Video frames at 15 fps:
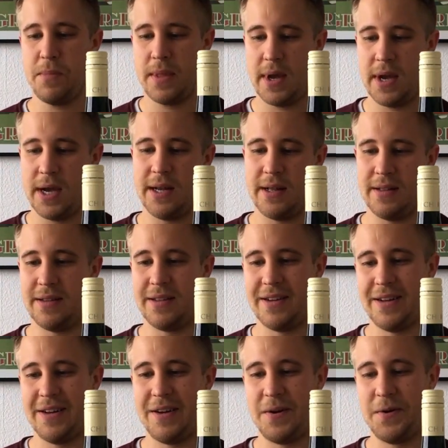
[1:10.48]
and
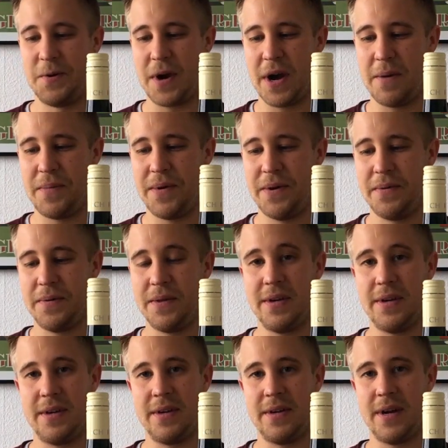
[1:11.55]
look up
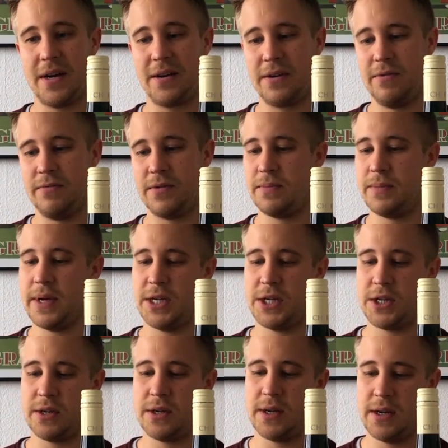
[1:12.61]
other
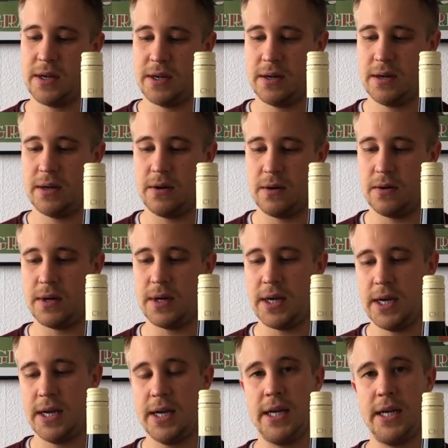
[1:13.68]
information on
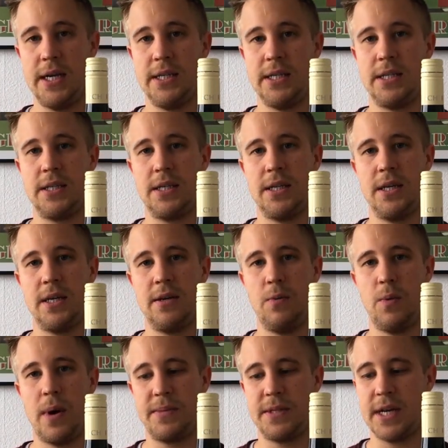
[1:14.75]
his
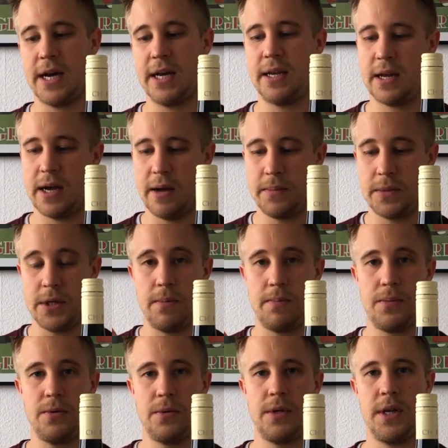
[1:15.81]
website. I'm gonna
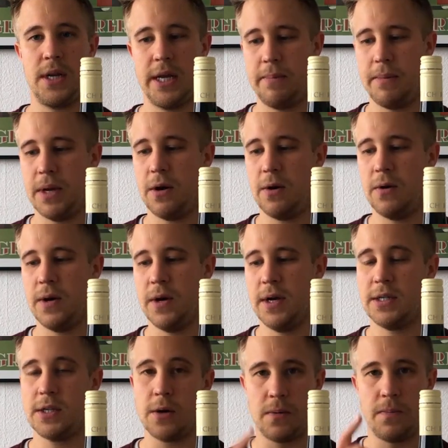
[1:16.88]
put the link below.
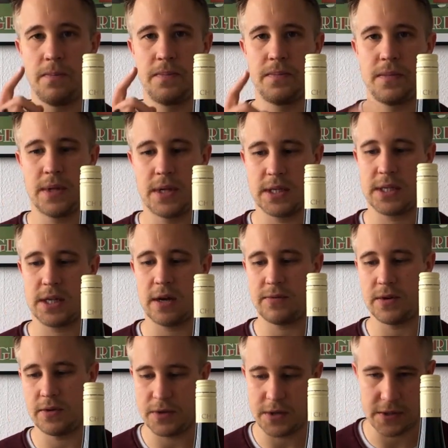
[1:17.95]
So let's start
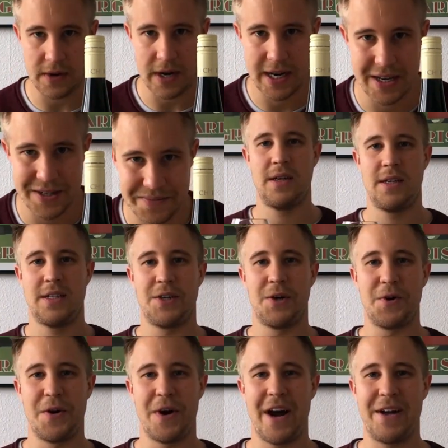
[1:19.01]
with the first wine.
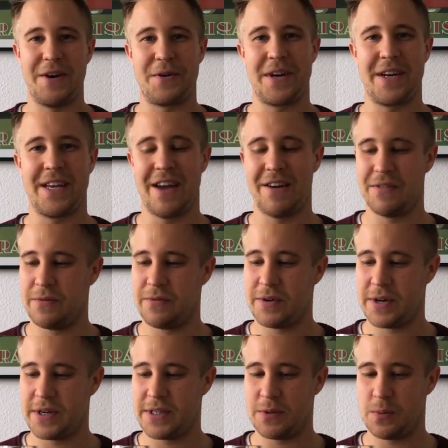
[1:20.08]
So I already have the
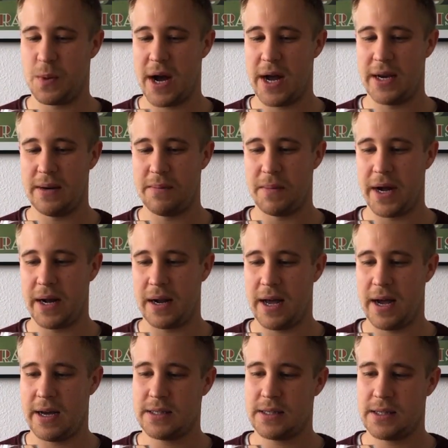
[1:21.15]
first wine in my
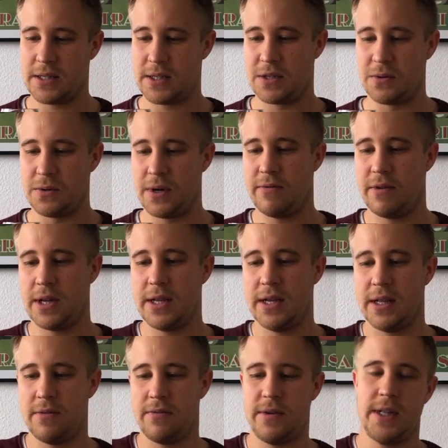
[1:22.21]
glass. That's a Grüner
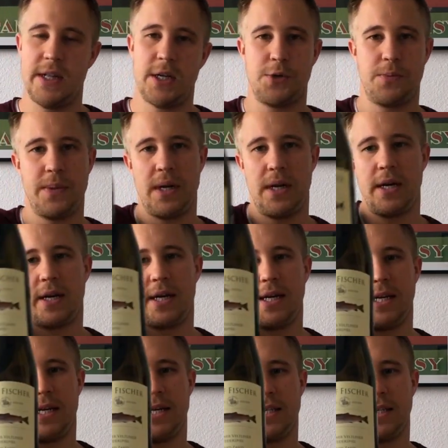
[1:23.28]
Veltliner Federspiel
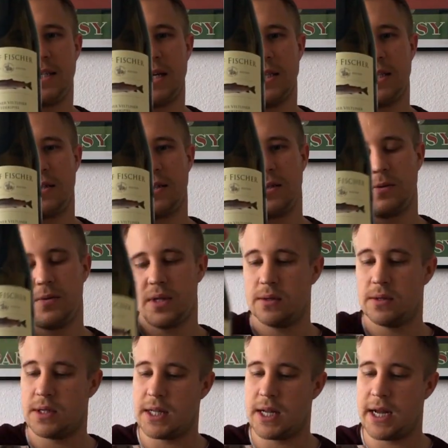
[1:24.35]
Ried Zanzl
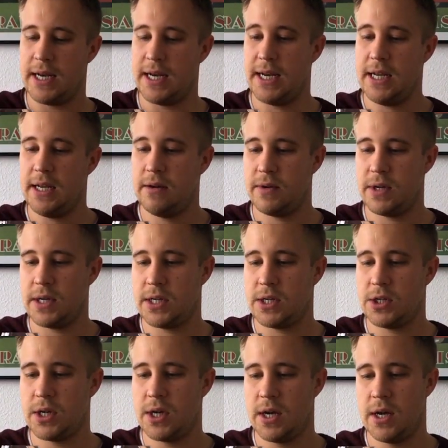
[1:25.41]
2019 vintage,